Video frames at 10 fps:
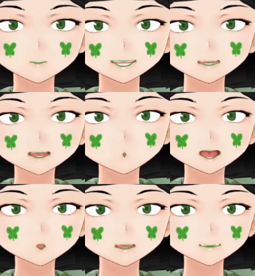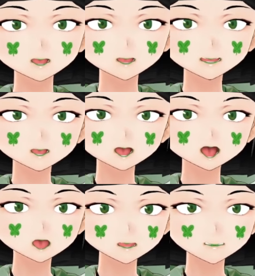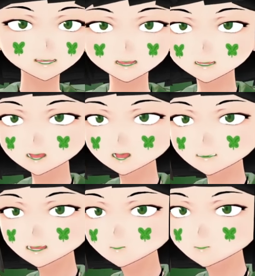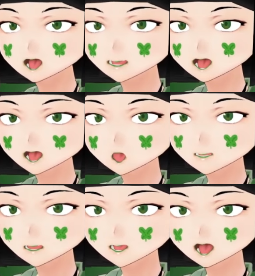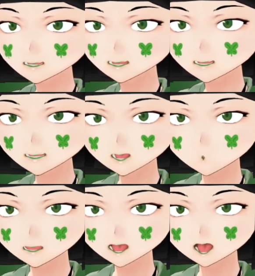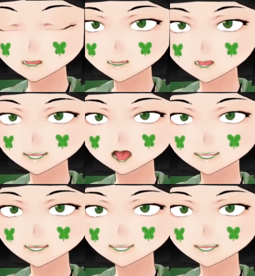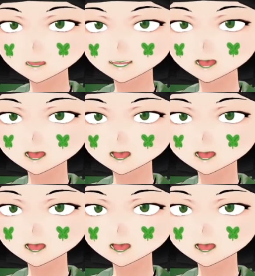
And as you get closer to 55%, which is more typical for people who are playing heroes that they're really good at their rank,